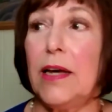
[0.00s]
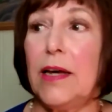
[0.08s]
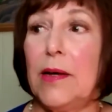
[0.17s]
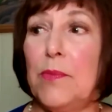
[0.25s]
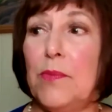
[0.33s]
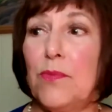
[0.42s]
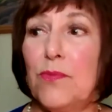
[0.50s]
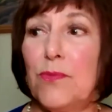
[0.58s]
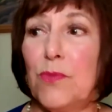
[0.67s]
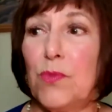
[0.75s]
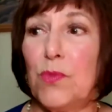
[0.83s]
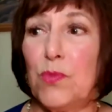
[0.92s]
Um,
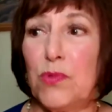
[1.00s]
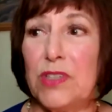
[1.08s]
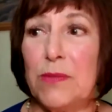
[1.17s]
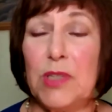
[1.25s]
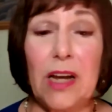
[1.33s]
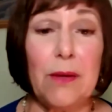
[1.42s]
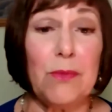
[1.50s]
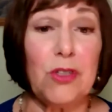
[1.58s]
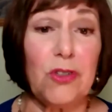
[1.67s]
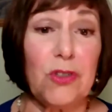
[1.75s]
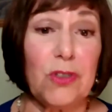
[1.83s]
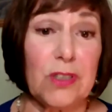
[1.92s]

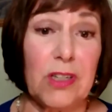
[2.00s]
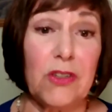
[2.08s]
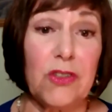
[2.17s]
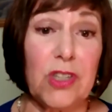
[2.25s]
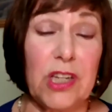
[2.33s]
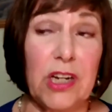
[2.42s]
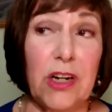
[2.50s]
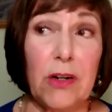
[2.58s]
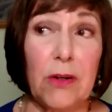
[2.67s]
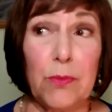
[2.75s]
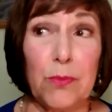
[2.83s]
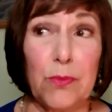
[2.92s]
Sometimes there's
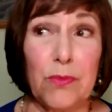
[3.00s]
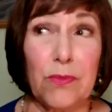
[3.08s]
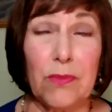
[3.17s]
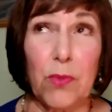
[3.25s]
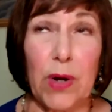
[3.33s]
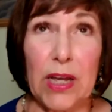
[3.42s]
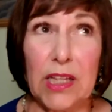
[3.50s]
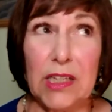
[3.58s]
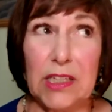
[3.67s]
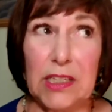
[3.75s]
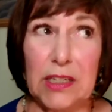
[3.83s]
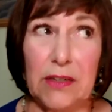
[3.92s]
their
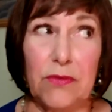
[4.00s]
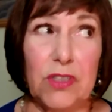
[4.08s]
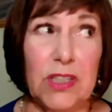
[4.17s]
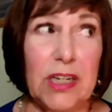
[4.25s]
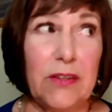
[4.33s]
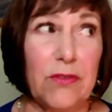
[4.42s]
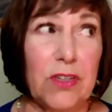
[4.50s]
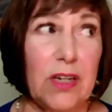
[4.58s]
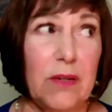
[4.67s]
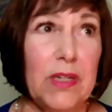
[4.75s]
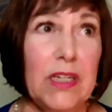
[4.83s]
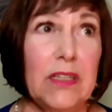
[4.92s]
relatives that have
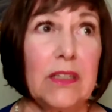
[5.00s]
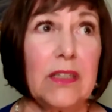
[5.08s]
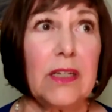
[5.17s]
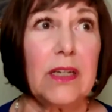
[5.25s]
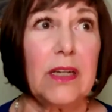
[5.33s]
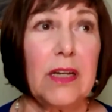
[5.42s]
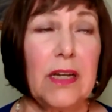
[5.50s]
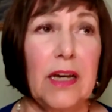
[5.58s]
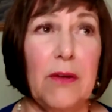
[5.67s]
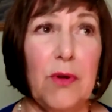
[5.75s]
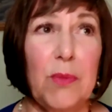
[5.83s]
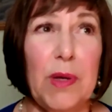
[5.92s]
come in.
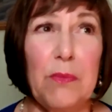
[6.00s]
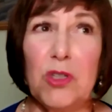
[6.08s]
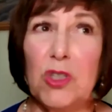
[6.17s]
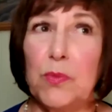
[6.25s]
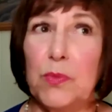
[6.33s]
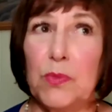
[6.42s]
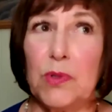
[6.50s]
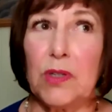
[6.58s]
I remember